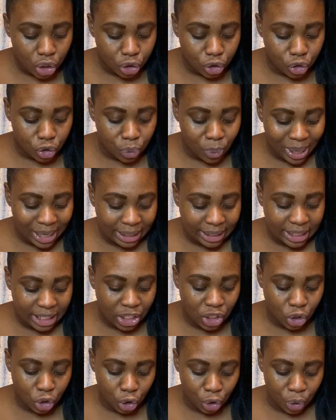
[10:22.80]

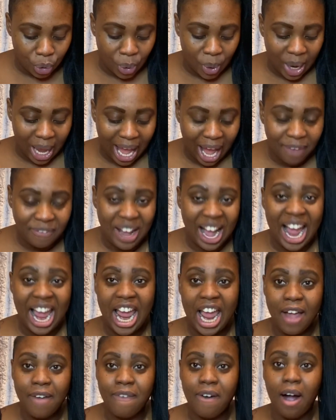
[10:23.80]
22, have I
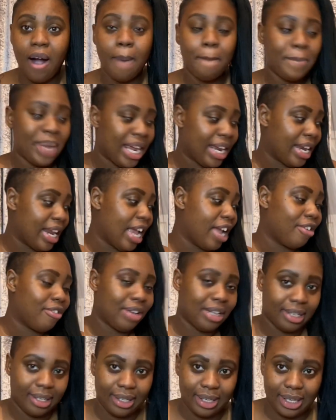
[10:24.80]
ever been
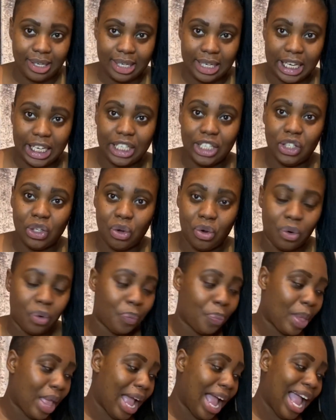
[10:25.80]
arrested? So
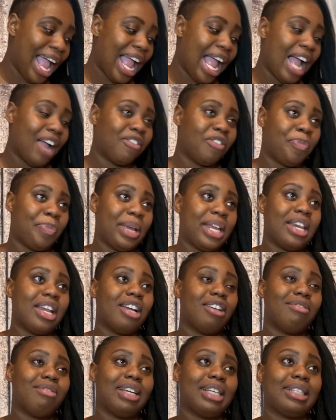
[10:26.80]
I have been
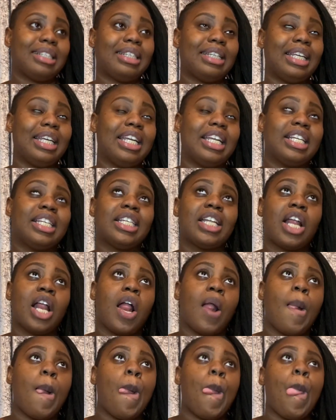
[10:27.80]
arrested
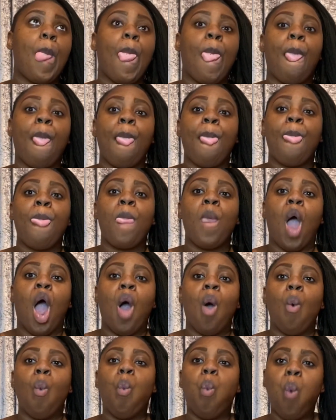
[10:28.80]

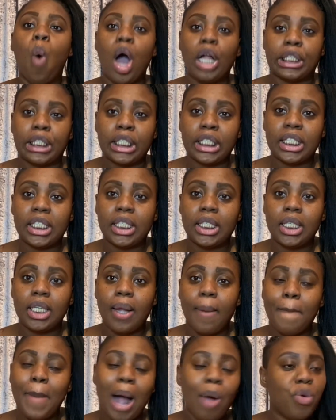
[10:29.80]
once
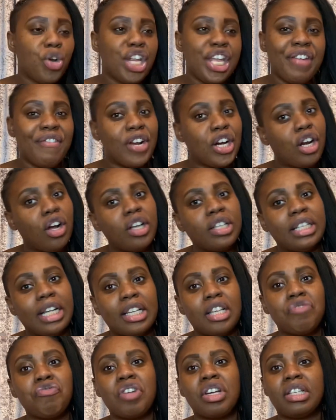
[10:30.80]
but I wouldn't even class it
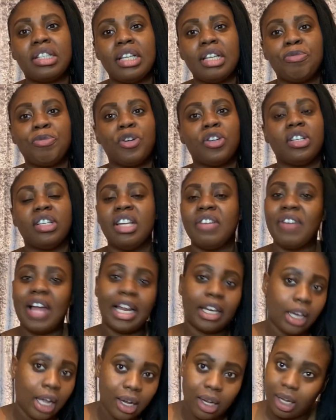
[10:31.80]
as arrested because I never
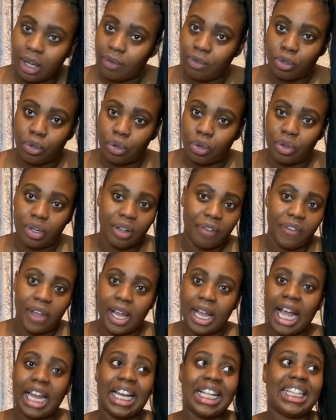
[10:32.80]
had handcuffs on or
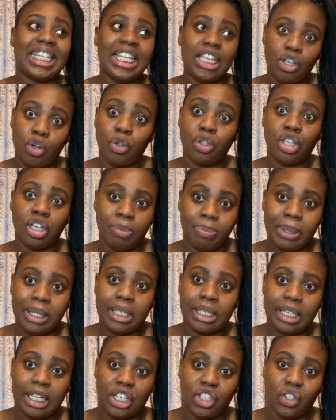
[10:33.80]
nothing and I did go to the
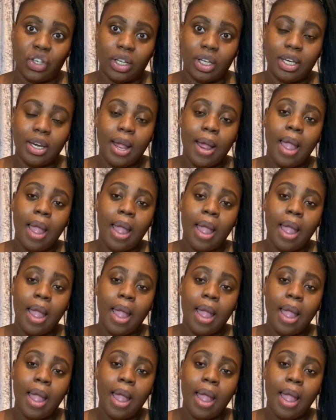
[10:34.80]
police station